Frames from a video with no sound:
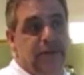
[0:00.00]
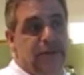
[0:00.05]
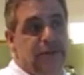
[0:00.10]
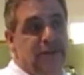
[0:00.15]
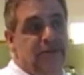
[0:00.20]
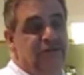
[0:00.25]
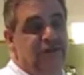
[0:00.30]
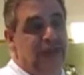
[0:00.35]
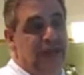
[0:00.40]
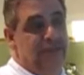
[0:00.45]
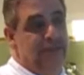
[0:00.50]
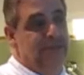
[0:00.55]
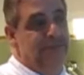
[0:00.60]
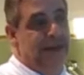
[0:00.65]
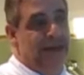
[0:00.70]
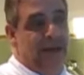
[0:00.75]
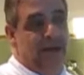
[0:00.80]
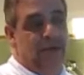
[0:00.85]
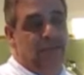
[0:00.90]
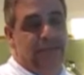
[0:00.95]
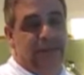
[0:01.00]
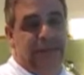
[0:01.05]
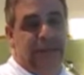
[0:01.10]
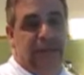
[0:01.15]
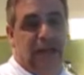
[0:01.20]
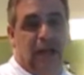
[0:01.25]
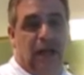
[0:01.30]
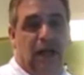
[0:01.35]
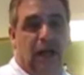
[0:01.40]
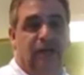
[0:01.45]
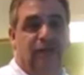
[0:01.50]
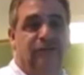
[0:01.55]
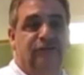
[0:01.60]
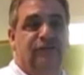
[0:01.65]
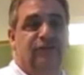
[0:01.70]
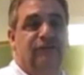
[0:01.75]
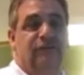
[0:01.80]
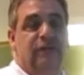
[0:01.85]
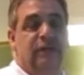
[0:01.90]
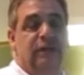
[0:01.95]
this came about
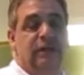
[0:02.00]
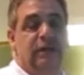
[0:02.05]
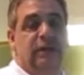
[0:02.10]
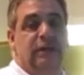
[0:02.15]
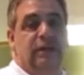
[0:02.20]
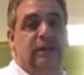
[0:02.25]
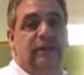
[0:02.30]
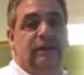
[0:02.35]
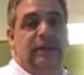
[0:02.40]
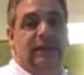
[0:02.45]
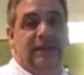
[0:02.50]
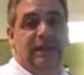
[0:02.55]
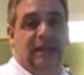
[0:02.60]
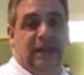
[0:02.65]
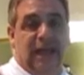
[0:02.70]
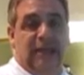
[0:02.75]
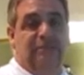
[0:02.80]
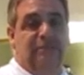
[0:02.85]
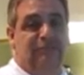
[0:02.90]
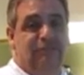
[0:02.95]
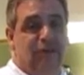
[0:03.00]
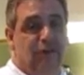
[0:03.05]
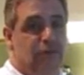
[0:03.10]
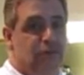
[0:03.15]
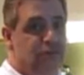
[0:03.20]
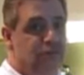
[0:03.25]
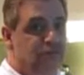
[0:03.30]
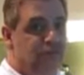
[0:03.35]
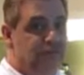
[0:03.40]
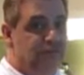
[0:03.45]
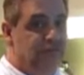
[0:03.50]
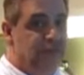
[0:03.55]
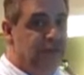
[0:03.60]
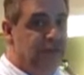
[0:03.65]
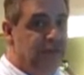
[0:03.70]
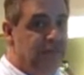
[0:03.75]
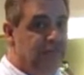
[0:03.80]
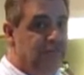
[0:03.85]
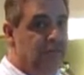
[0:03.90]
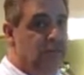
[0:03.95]
because the night before Christmas
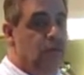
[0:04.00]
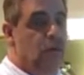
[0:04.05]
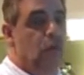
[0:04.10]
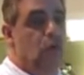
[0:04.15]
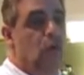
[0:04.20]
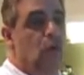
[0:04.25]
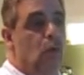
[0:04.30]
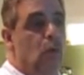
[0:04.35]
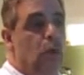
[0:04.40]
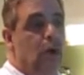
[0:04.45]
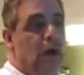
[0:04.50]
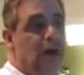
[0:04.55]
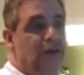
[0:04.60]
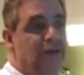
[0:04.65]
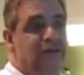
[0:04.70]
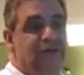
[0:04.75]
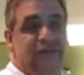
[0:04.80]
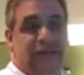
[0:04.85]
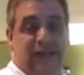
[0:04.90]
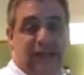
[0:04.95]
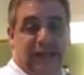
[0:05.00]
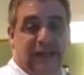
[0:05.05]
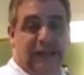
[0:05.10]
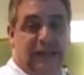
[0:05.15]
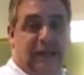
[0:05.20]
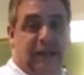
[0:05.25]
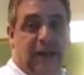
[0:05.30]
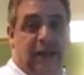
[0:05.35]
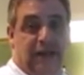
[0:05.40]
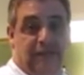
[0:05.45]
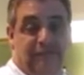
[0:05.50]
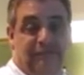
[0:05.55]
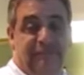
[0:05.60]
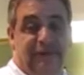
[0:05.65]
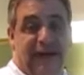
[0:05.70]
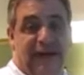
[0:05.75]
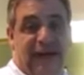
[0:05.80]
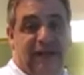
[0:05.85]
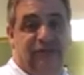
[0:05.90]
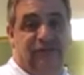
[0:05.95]
Eve was a night of
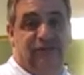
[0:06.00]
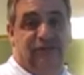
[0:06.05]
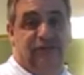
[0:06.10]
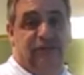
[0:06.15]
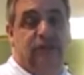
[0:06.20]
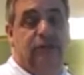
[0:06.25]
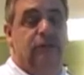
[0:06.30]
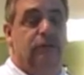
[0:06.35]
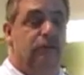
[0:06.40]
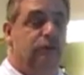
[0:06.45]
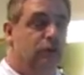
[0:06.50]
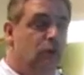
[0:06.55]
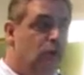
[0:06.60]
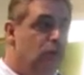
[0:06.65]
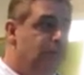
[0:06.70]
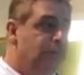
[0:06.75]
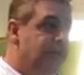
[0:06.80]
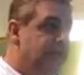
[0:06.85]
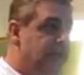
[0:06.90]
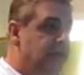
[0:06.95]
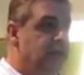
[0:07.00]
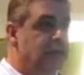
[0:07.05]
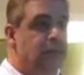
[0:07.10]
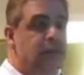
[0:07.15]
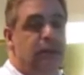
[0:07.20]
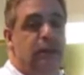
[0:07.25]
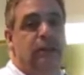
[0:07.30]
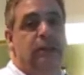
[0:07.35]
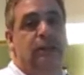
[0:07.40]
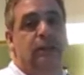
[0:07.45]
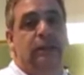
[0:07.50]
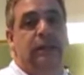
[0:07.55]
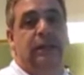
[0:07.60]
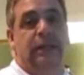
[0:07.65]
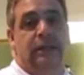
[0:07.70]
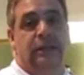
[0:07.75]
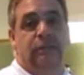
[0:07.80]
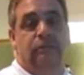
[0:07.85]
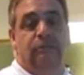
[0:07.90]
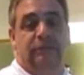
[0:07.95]
fast. No meat
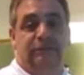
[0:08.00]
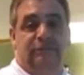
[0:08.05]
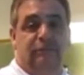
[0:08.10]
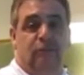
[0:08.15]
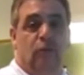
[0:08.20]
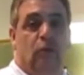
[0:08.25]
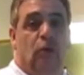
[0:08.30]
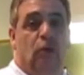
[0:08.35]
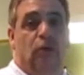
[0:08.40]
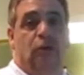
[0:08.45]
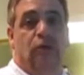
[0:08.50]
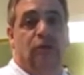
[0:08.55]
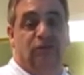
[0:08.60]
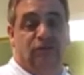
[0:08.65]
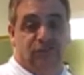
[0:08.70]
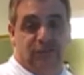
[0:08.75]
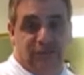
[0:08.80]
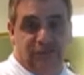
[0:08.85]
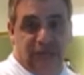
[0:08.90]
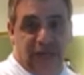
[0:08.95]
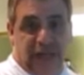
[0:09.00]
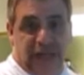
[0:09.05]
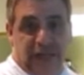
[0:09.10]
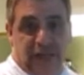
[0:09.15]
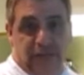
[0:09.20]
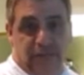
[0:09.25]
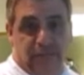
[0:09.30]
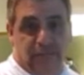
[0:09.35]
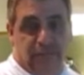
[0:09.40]
eaten before Christmas Day.